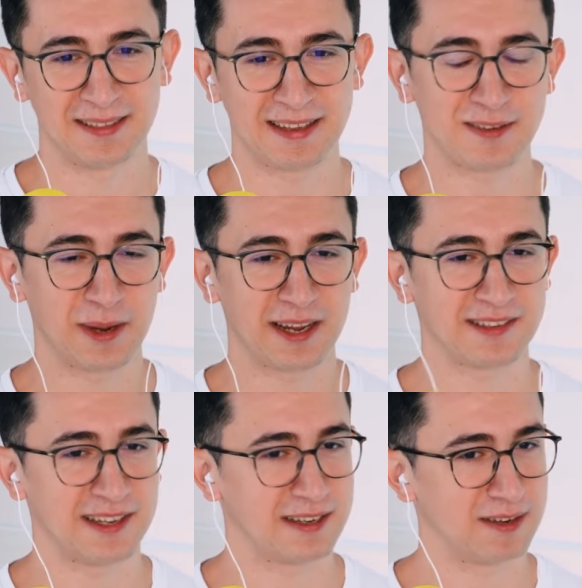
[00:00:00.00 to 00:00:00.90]
this way, I
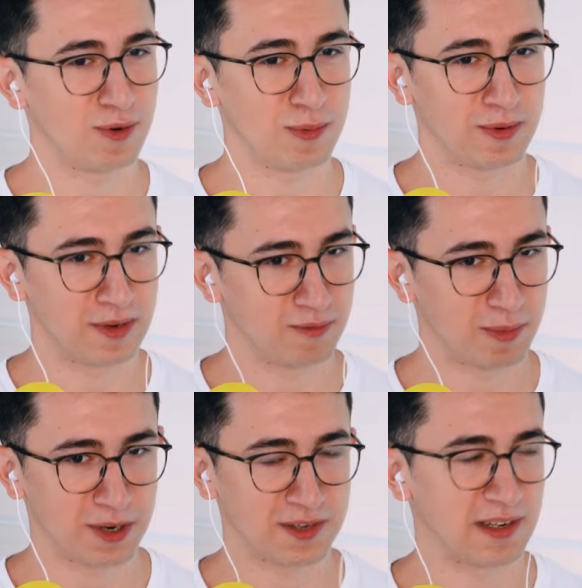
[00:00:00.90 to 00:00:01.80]
started in
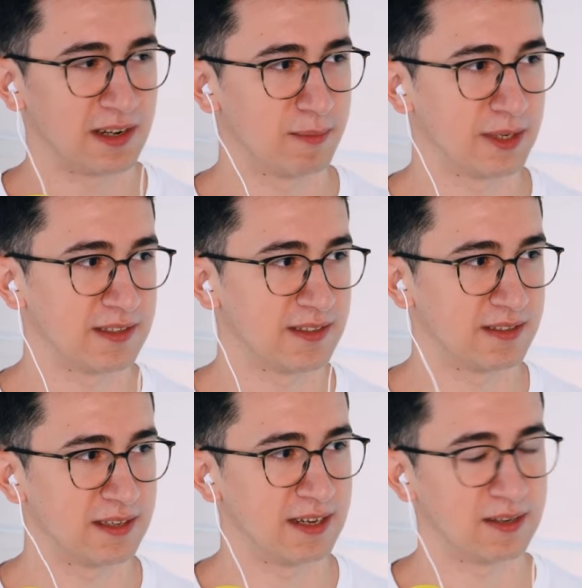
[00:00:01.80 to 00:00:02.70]
robotics a little
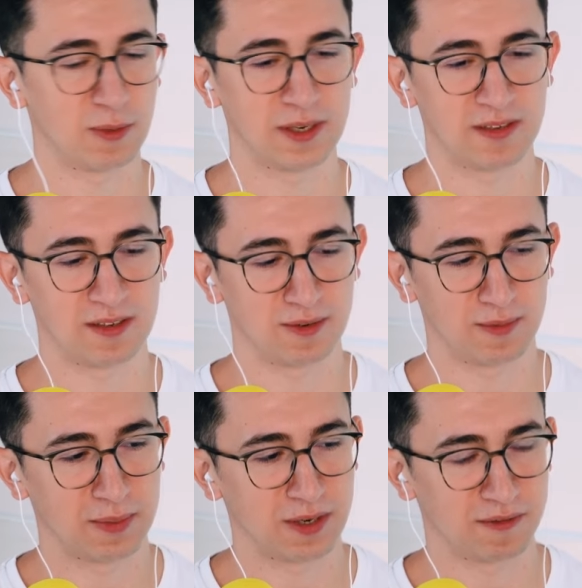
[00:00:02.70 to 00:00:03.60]
bit, then it went
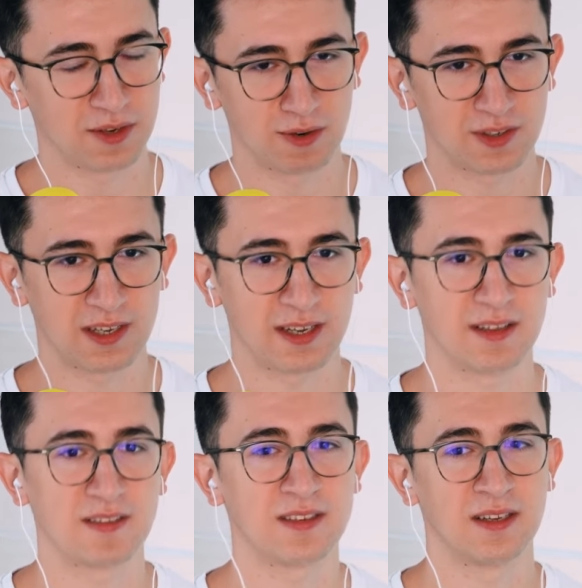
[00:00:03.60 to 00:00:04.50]
into a bit of
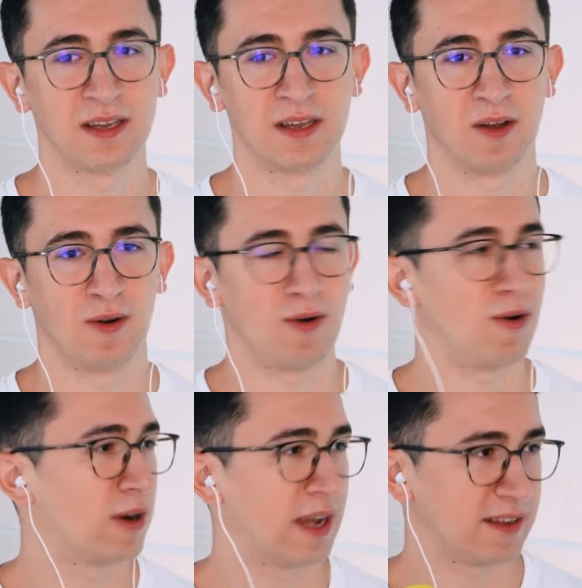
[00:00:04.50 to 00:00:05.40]
neuroscience,
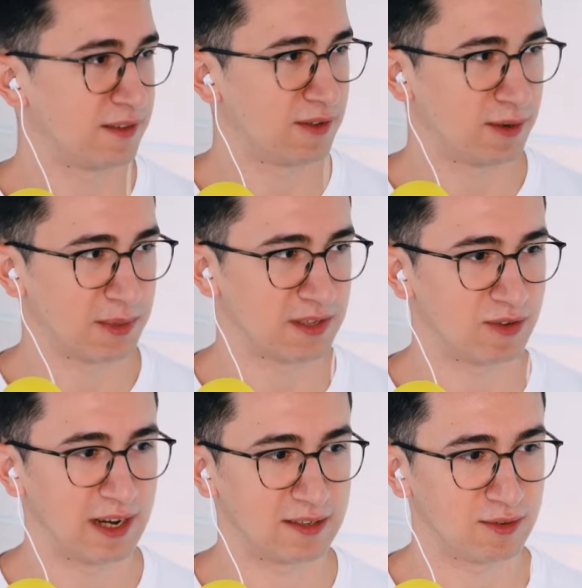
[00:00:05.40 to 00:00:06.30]
all kinds of
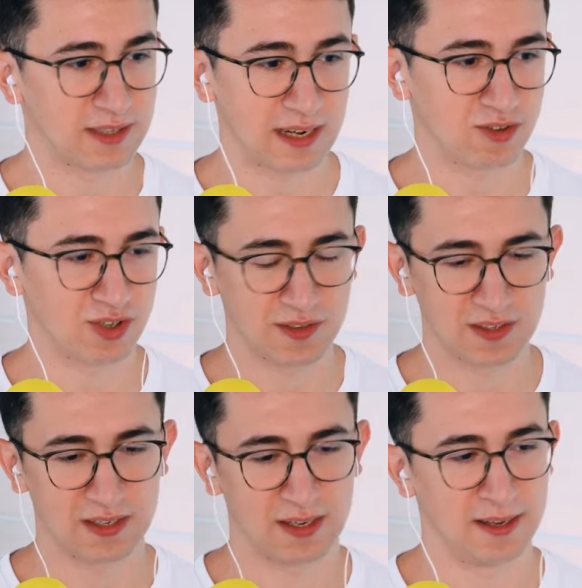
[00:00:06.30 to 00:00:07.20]
topics related to
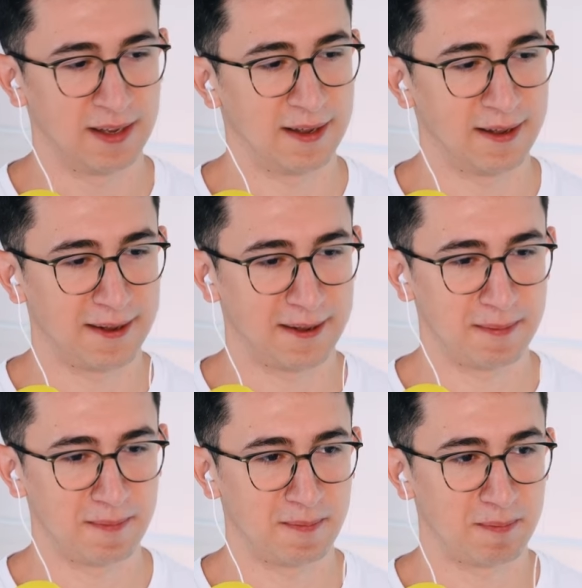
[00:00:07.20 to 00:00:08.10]
intelligence.
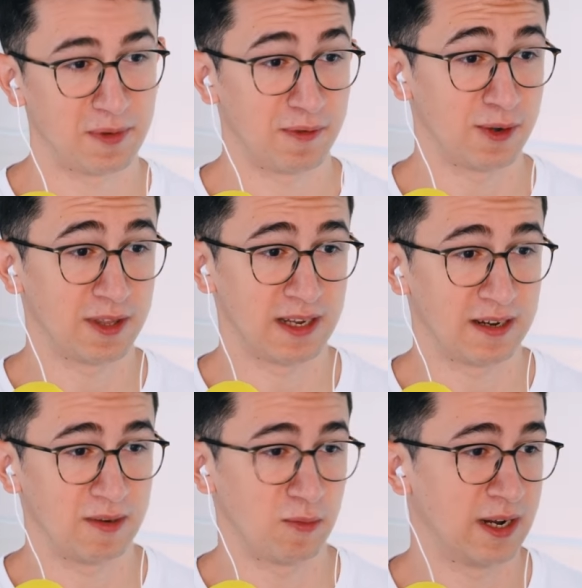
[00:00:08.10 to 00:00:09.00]
Before
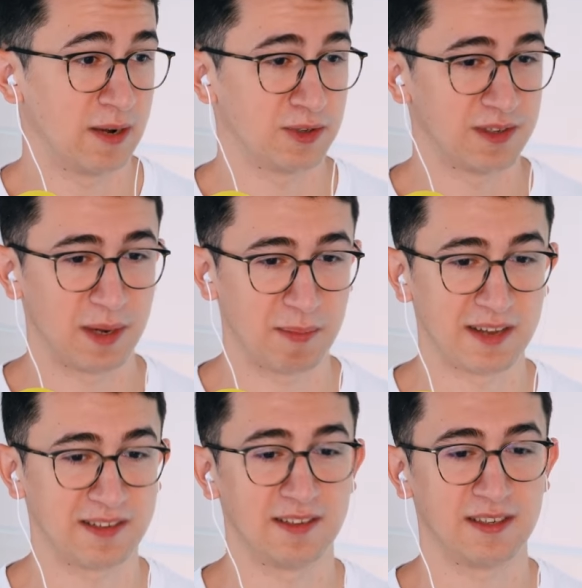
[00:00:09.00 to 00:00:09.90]
then, when I was in my
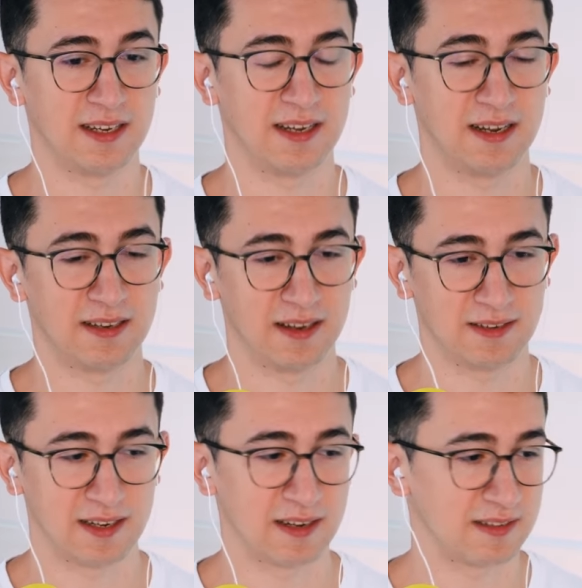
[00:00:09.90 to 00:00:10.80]
master's, I
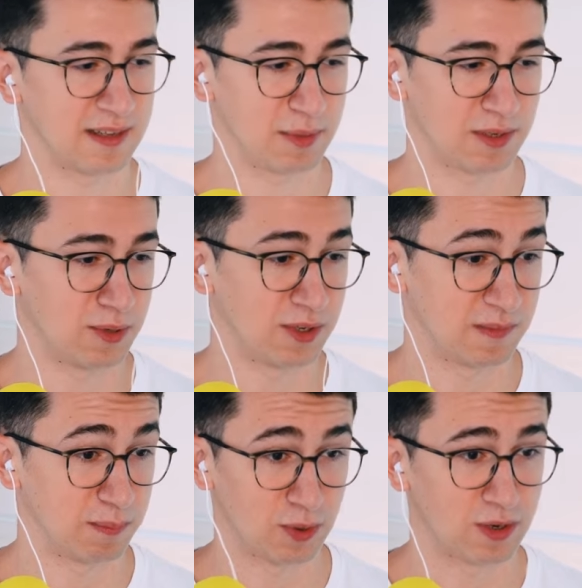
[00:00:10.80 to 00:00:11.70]
suddenly stumbled upon
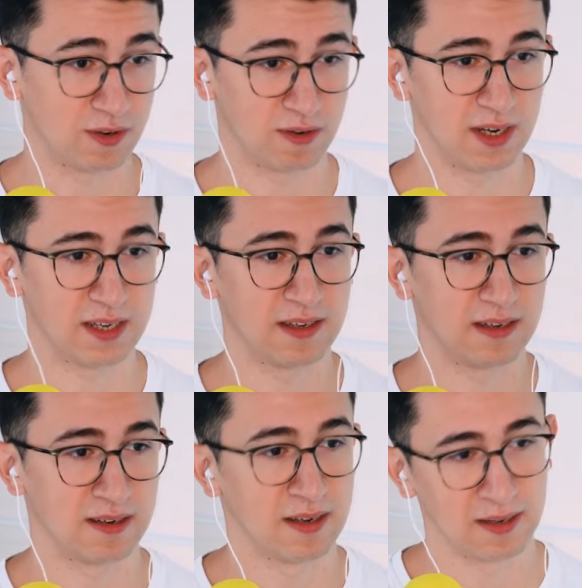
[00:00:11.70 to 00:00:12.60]
this book, right?
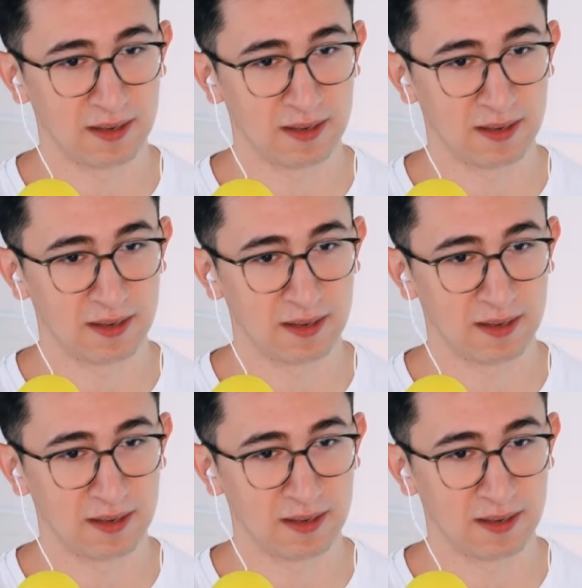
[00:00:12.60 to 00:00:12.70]
And,